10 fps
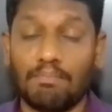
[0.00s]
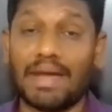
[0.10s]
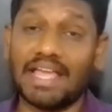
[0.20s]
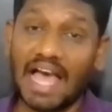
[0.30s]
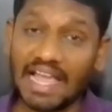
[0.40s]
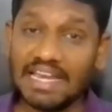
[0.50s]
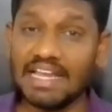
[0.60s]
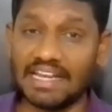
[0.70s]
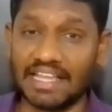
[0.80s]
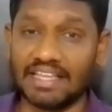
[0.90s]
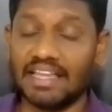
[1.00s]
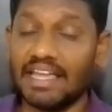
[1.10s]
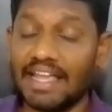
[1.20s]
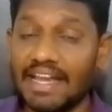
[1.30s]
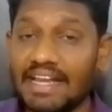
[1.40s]
By
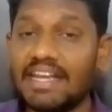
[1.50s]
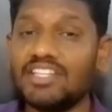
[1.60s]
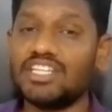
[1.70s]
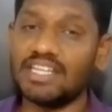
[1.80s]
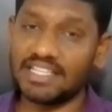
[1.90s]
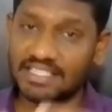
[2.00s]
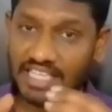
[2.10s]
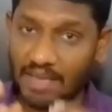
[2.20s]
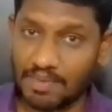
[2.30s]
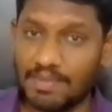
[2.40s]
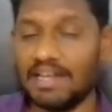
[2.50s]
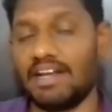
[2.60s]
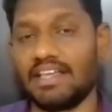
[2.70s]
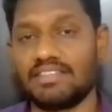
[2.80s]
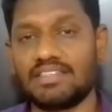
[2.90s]
highlighting indigenous
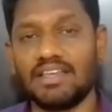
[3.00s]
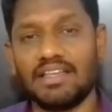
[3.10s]
capabilities,